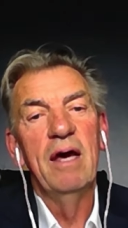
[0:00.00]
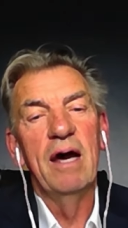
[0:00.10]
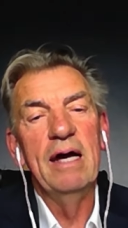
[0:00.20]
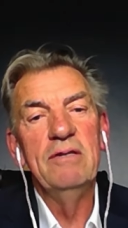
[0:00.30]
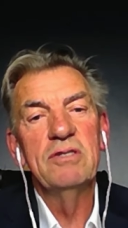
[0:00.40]

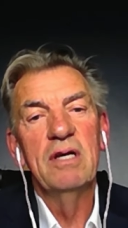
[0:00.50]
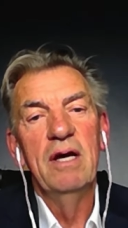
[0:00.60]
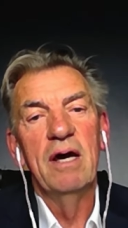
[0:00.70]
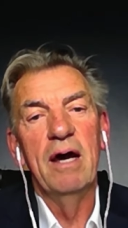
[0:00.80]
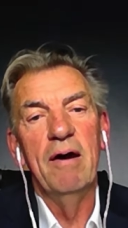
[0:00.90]
And
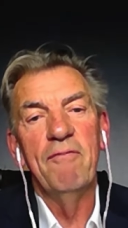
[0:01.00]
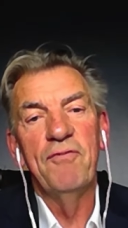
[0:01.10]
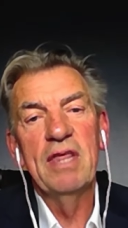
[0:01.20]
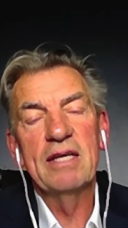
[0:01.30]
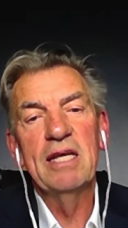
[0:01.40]
uh, for
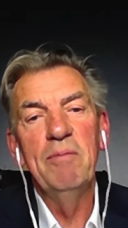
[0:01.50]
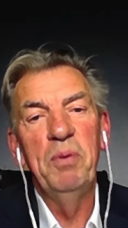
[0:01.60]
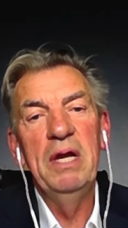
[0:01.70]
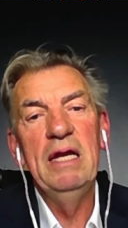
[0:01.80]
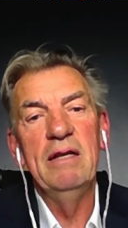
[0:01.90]
the
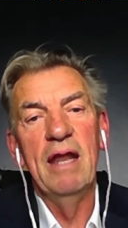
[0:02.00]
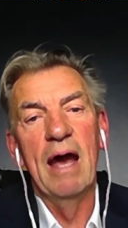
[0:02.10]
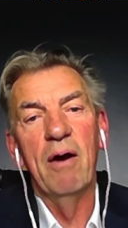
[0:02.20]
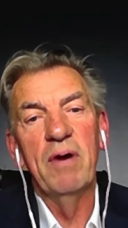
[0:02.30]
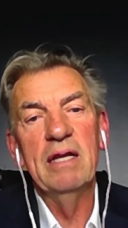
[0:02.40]
SNP
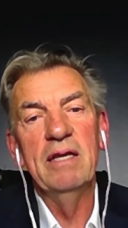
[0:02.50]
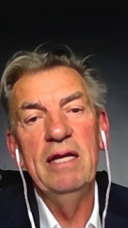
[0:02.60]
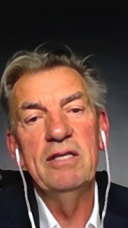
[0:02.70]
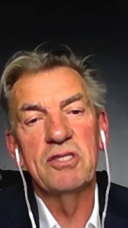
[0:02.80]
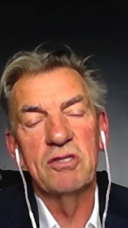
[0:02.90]
now, it
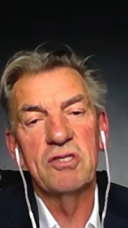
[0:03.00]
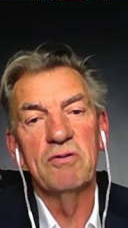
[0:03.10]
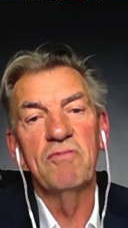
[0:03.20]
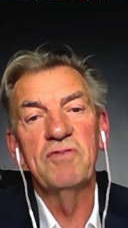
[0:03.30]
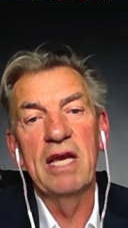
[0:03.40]
needs to
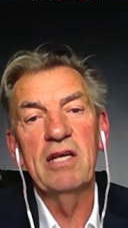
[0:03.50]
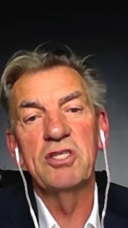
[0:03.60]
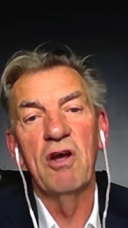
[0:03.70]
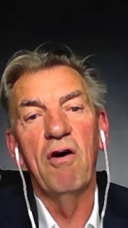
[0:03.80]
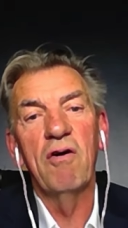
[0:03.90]
sort of take
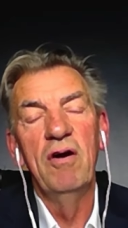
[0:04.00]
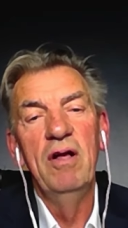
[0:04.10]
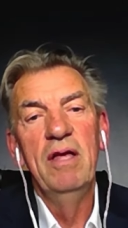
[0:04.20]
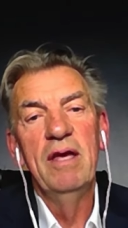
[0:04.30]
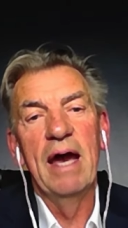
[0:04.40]
stock.
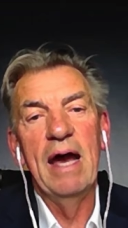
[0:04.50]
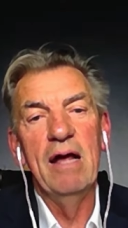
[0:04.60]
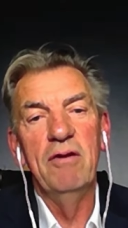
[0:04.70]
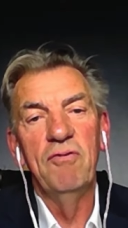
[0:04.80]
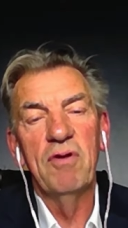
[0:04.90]

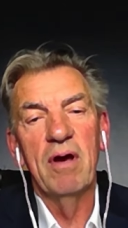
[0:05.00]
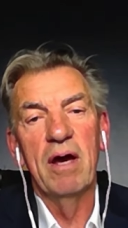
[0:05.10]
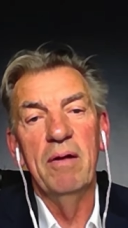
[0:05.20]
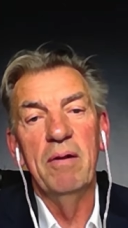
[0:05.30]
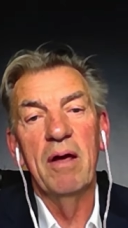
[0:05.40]
And
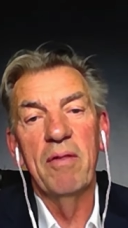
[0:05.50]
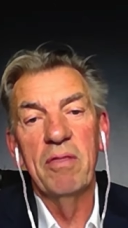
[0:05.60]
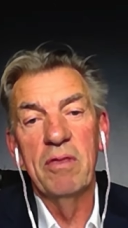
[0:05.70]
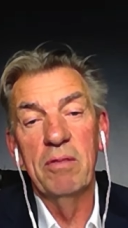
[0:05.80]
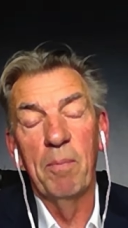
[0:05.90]
uh,
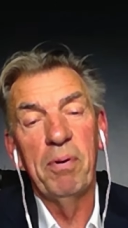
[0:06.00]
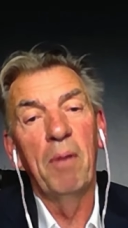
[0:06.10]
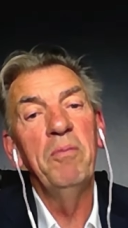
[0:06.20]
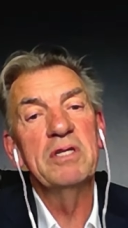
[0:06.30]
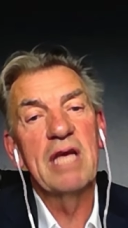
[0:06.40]
th- the
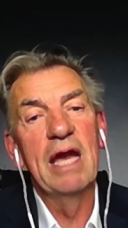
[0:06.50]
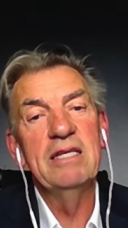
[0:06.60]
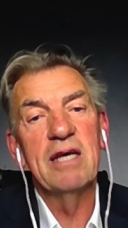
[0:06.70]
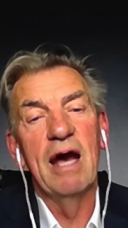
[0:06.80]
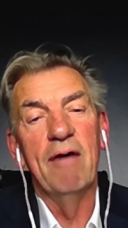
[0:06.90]
problem it's
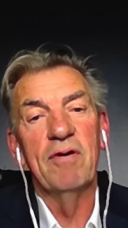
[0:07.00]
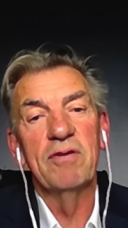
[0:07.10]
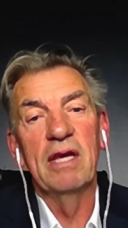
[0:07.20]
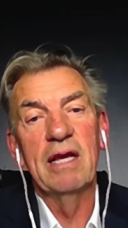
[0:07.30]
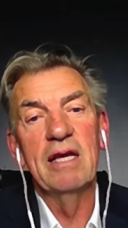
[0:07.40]
going to have, I
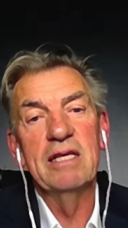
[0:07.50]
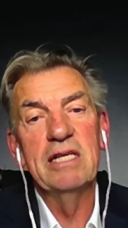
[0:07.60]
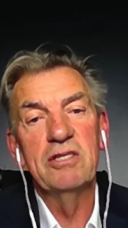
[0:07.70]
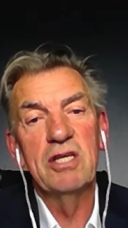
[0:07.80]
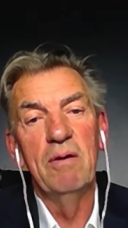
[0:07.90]
think, is
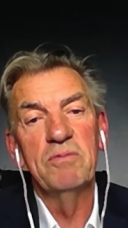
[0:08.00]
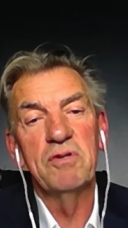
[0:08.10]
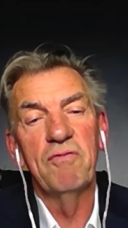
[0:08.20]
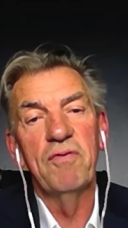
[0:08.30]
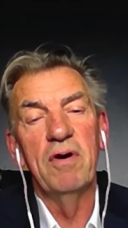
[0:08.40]
in terms
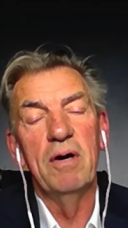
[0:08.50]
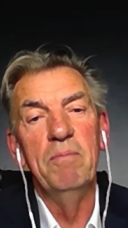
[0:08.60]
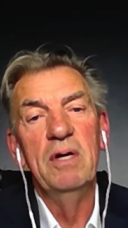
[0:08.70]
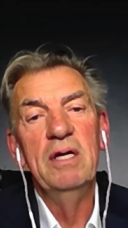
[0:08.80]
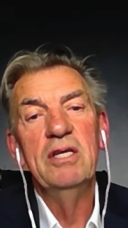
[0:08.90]
of
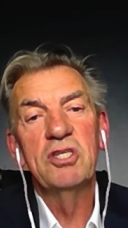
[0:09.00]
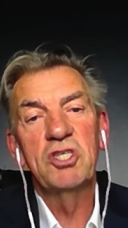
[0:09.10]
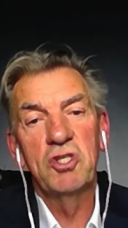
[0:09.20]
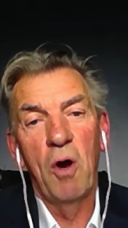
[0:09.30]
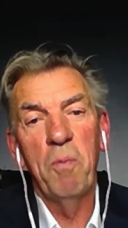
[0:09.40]
um,
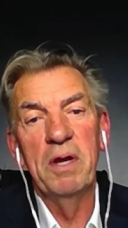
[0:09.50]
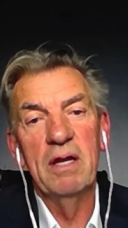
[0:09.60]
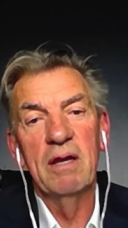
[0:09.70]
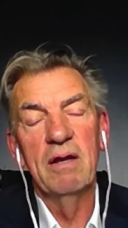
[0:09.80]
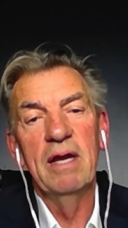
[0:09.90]

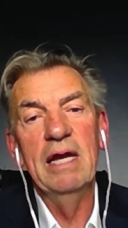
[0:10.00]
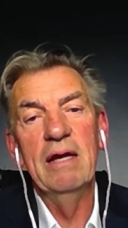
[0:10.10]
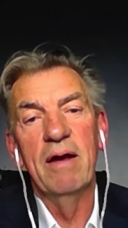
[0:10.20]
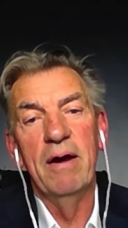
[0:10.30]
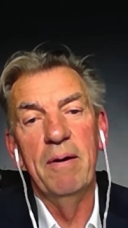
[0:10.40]
stopping
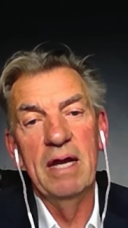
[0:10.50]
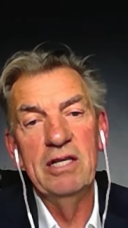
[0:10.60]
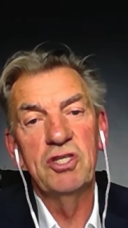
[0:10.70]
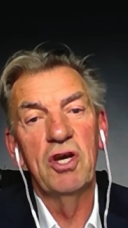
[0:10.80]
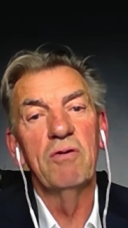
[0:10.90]
uh,
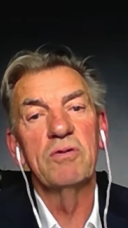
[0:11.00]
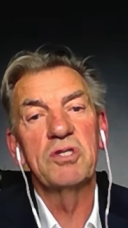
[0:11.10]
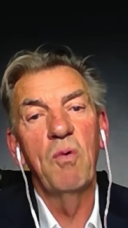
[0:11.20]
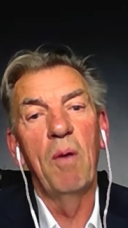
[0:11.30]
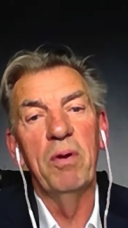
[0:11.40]
internal
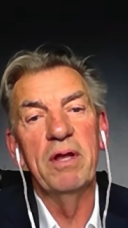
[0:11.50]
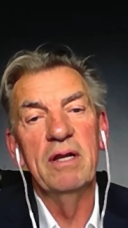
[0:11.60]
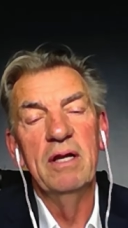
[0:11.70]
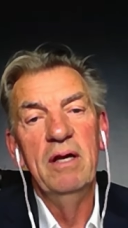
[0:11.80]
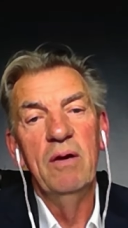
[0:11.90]

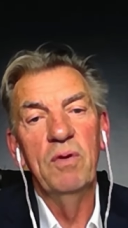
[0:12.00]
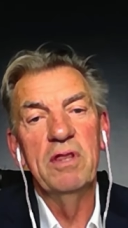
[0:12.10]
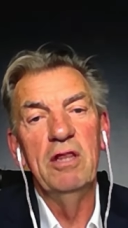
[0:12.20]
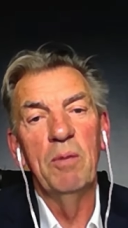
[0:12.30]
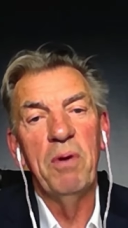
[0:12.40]
squabbling
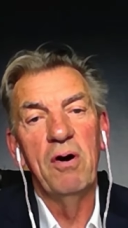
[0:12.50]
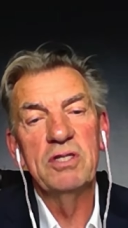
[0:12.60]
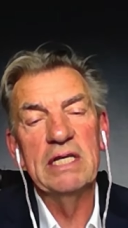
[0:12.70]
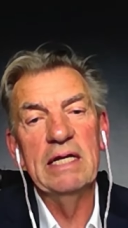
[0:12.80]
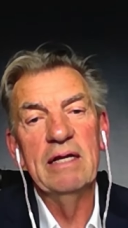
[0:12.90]
within the
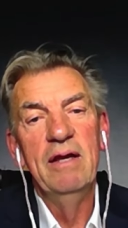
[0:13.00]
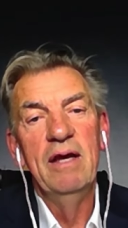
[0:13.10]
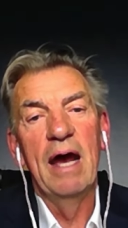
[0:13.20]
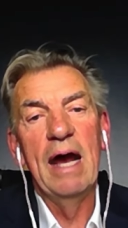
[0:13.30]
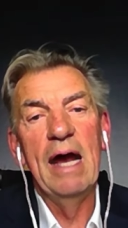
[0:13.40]
party.
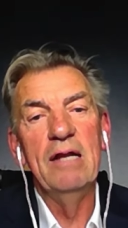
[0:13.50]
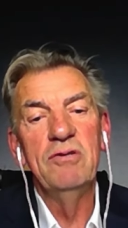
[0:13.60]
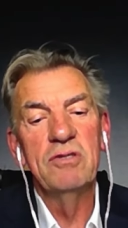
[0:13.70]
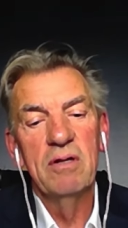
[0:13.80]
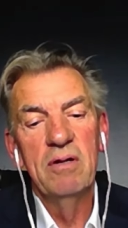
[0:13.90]

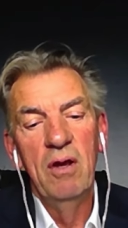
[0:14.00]
And